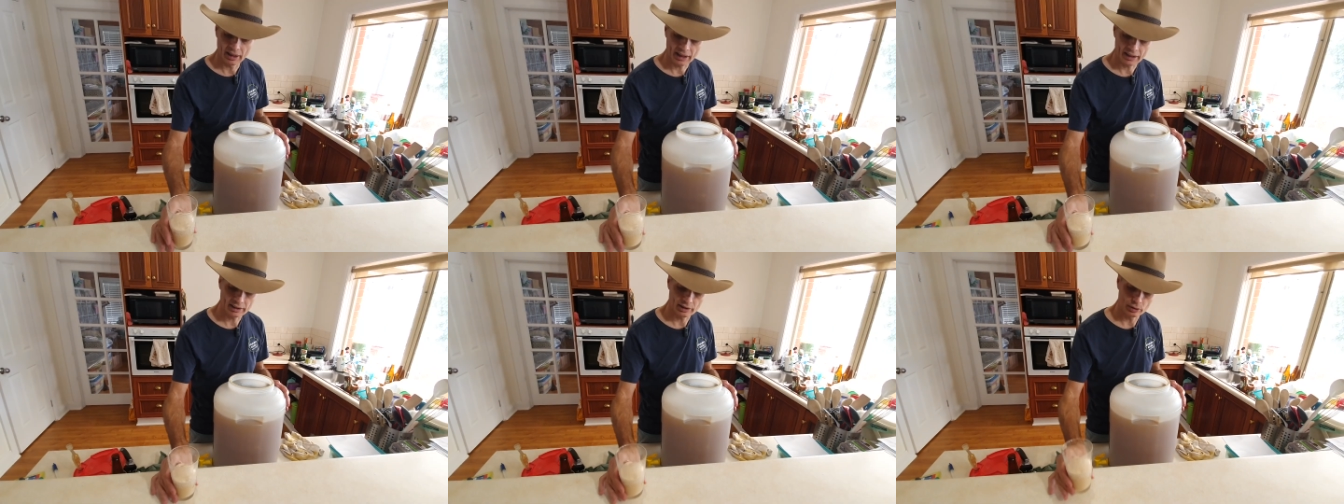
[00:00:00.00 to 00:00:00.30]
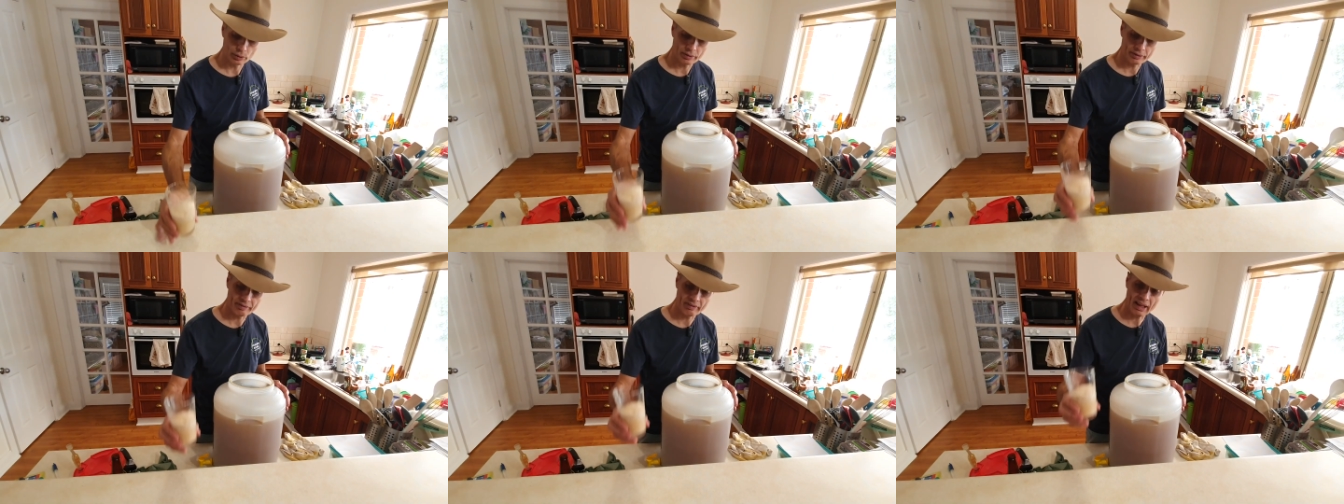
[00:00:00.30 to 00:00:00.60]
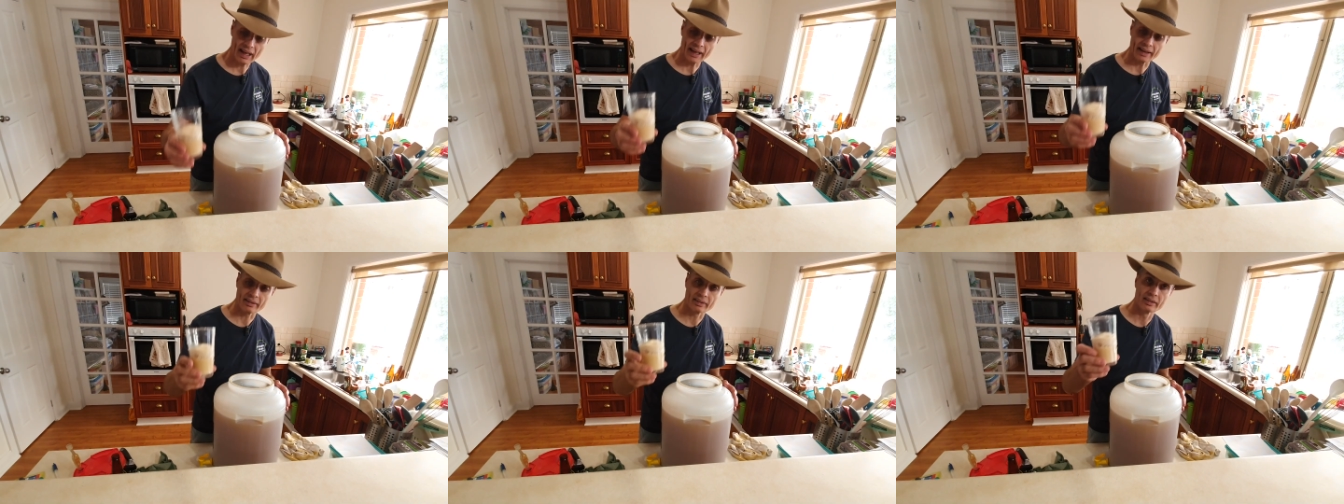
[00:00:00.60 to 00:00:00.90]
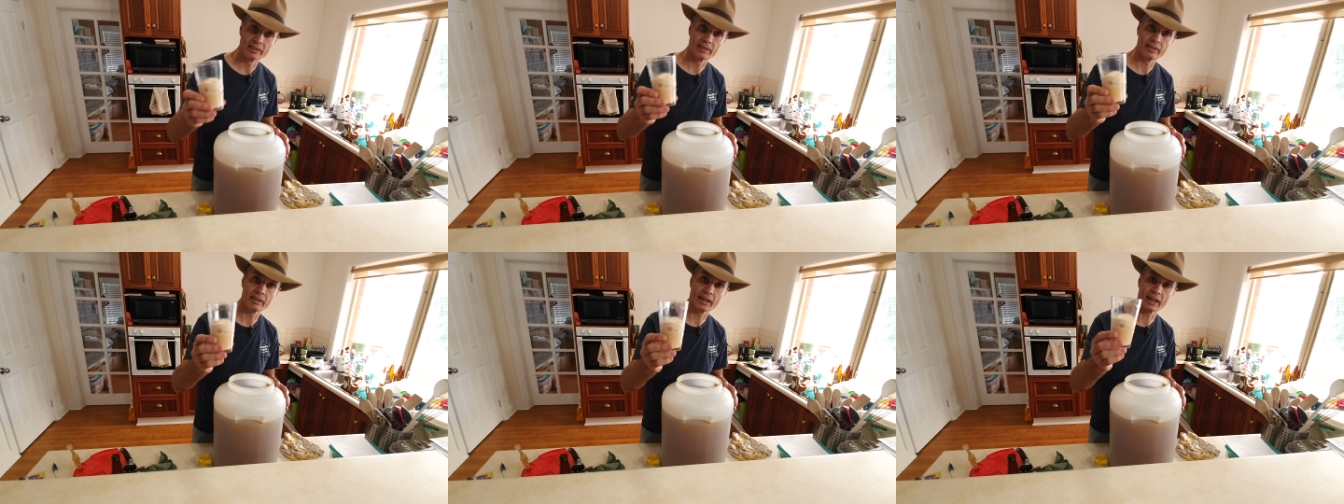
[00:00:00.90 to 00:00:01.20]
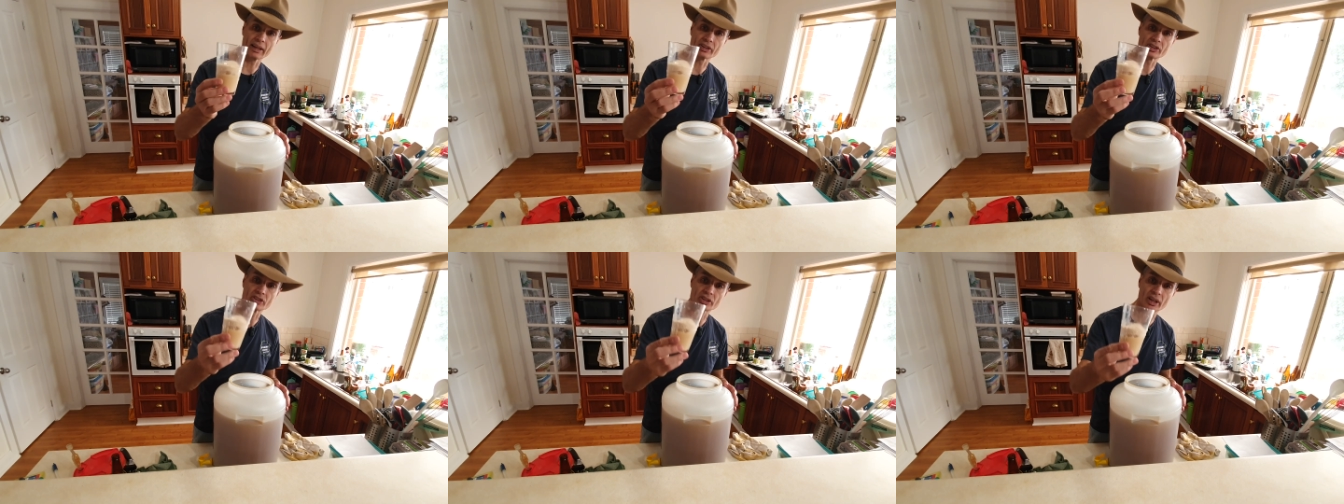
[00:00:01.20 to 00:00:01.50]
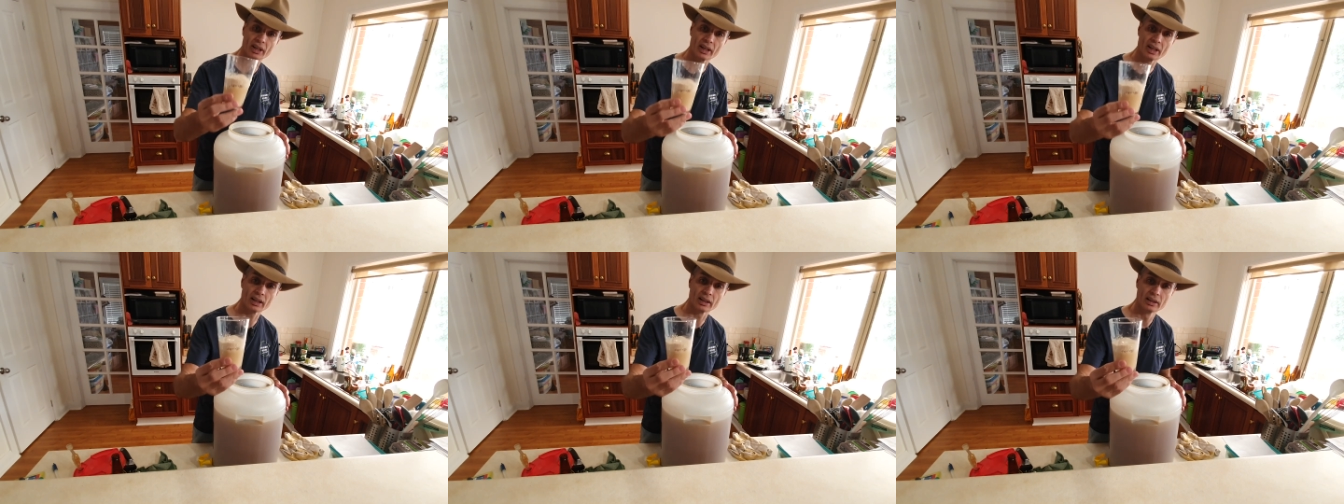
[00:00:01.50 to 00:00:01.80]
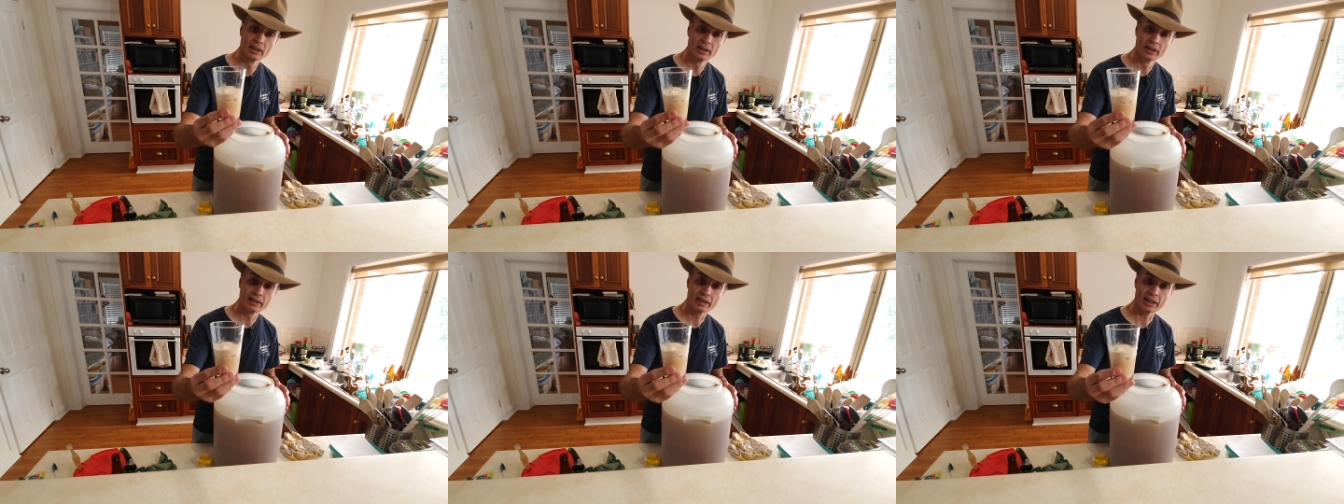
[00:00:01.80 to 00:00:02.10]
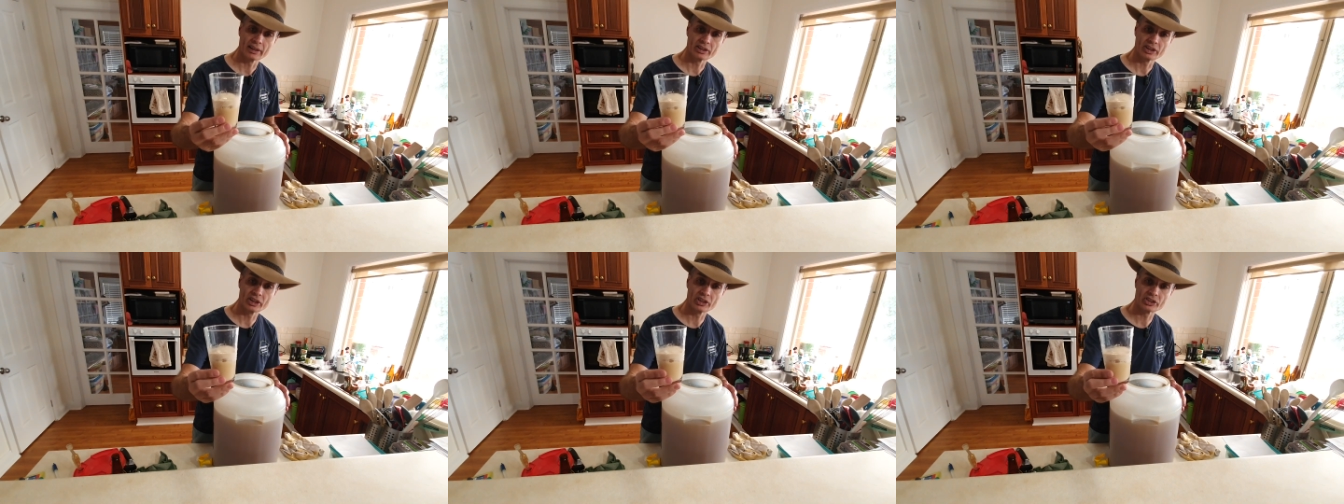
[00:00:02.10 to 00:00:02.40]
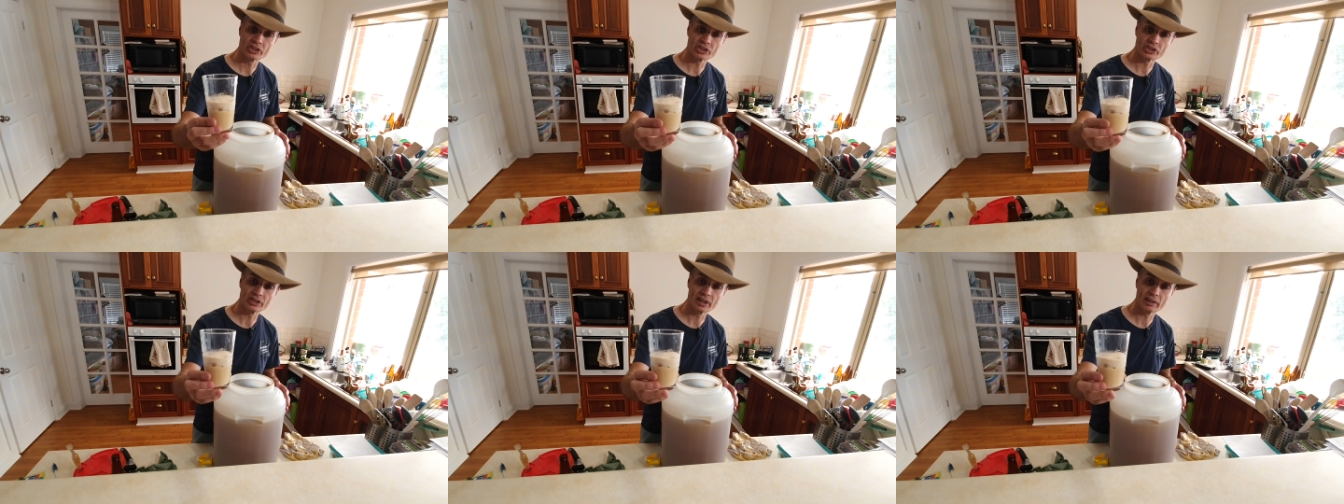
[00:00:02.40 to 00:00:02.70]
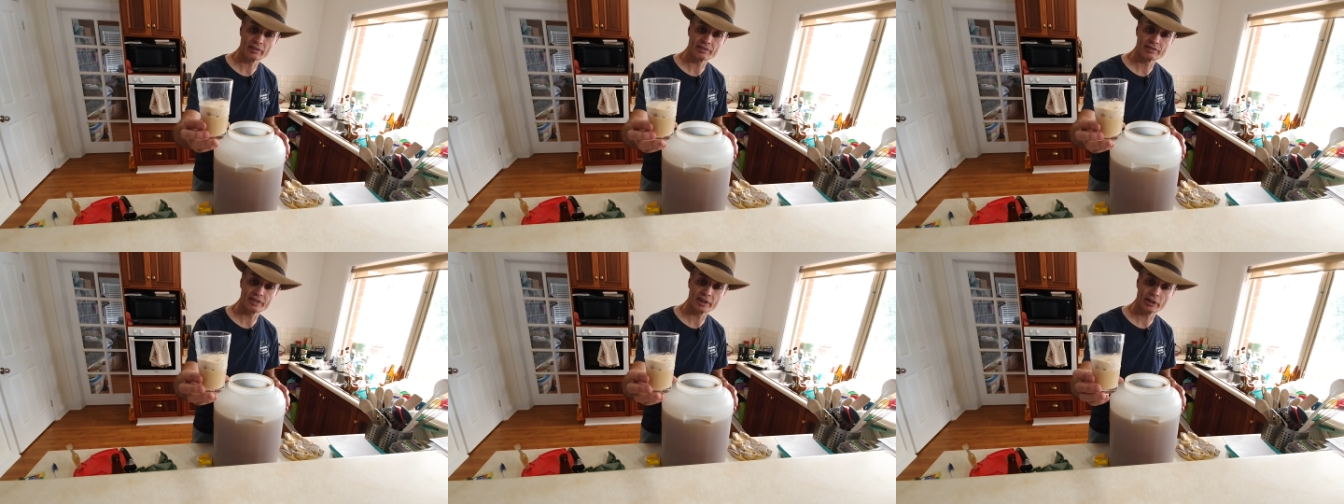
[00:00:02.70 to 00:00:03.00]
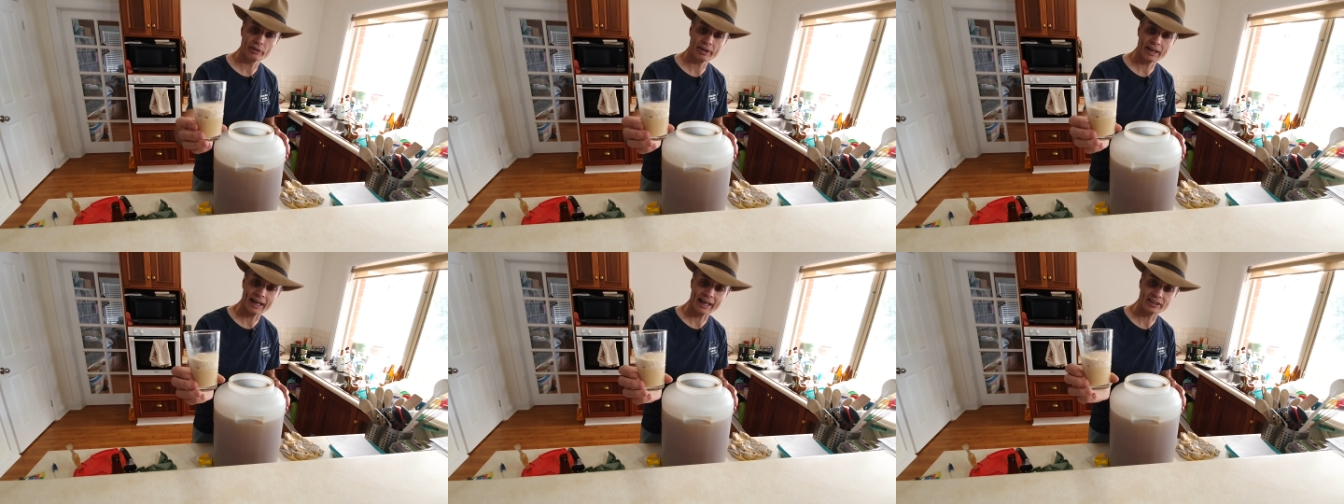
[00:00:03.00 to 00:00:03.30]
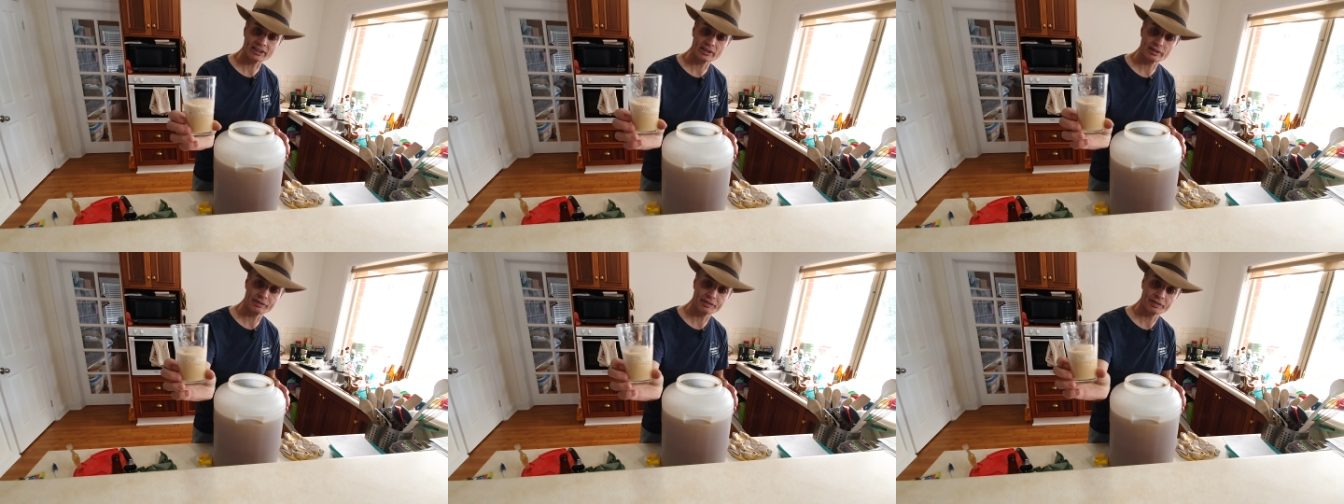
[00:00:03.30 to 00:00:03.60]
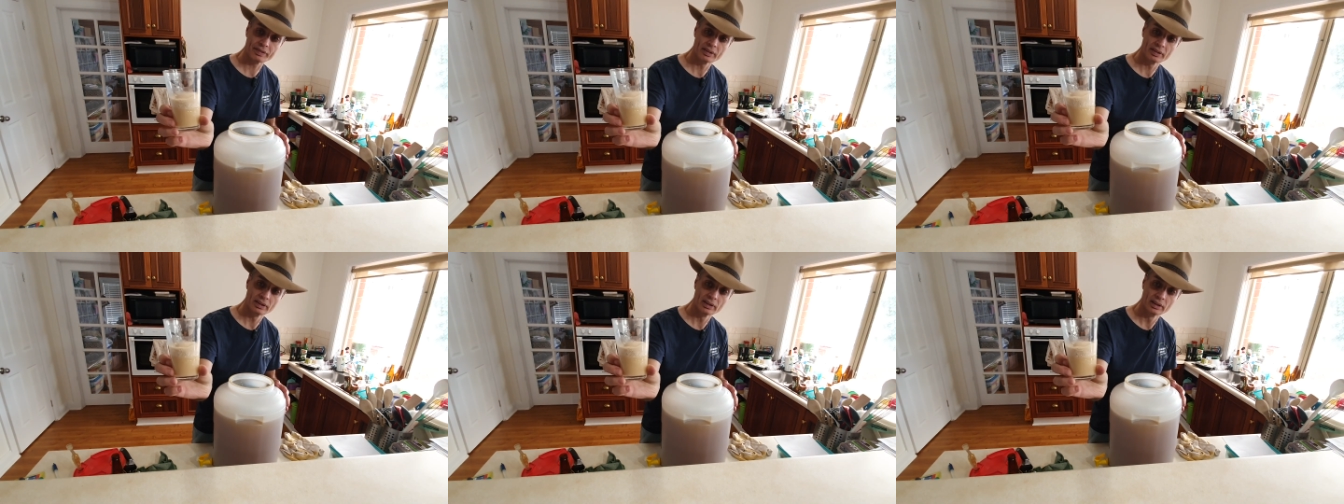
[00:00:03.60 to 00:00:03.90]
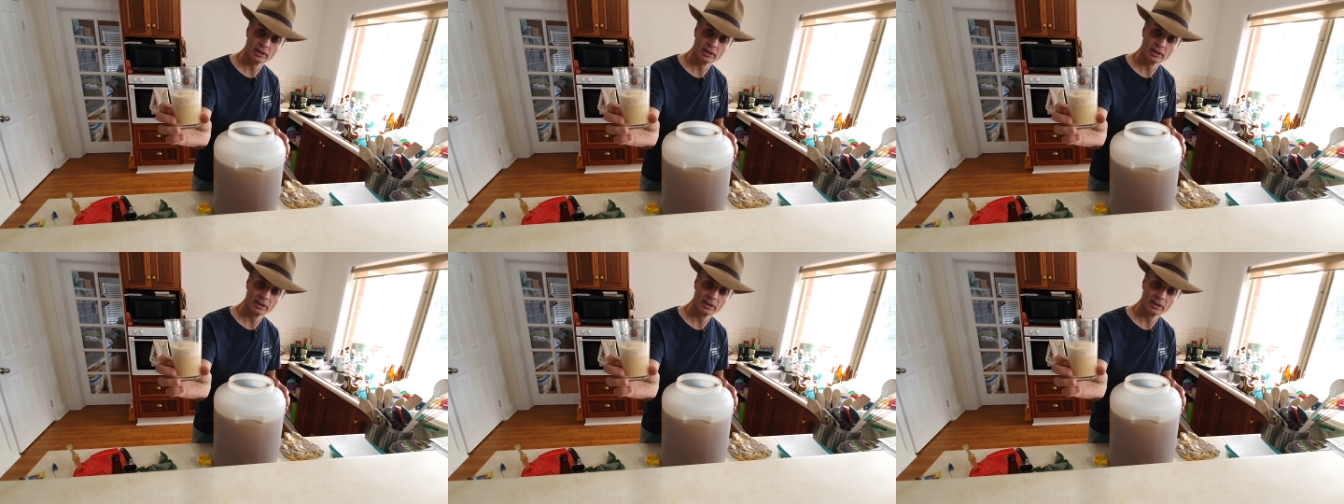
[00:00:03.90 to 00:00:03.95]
And look at that. That yeast is now very active.